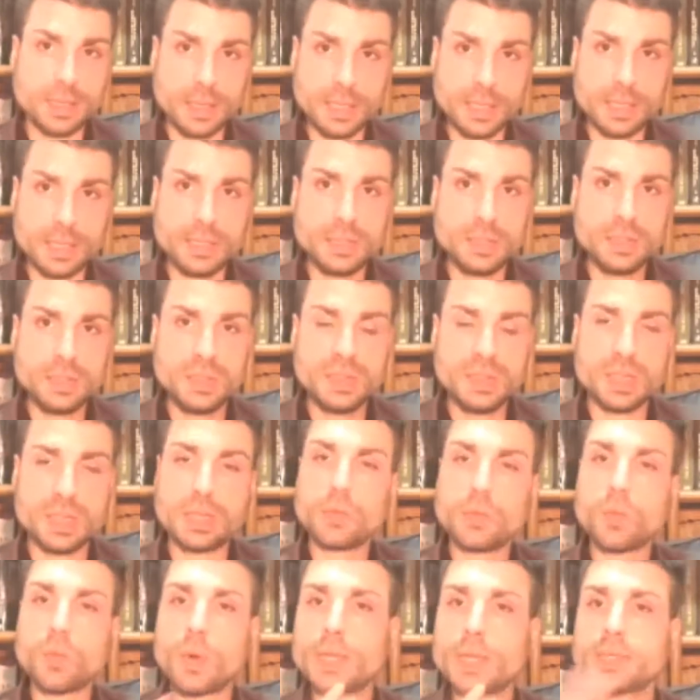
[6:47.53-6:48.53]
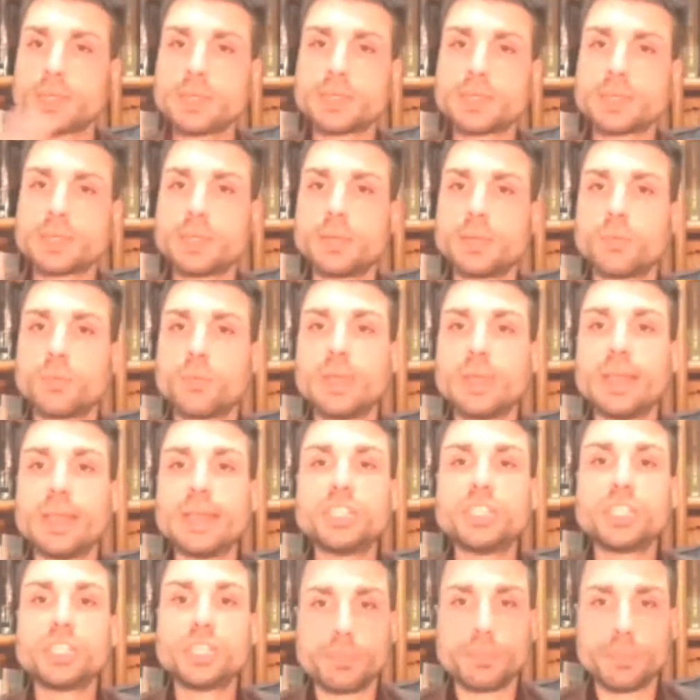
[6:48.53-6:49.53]
these and what's the
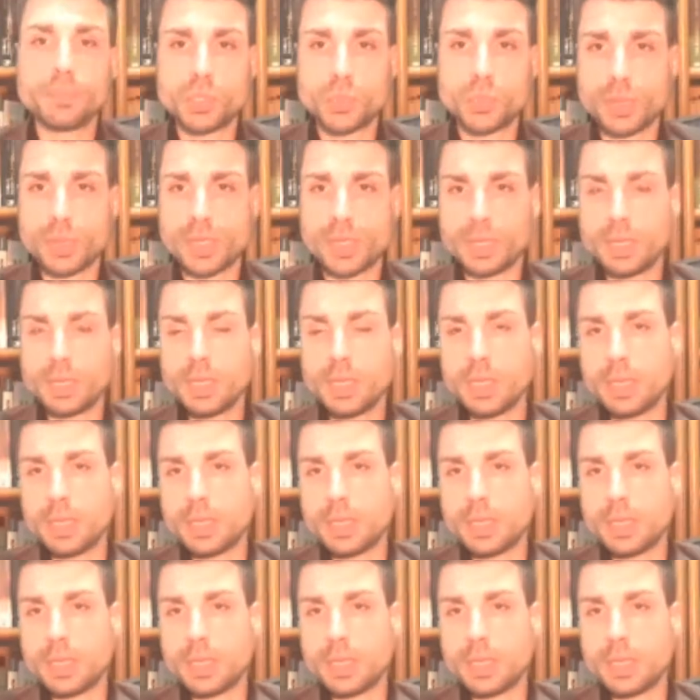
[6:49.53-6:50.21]
relation between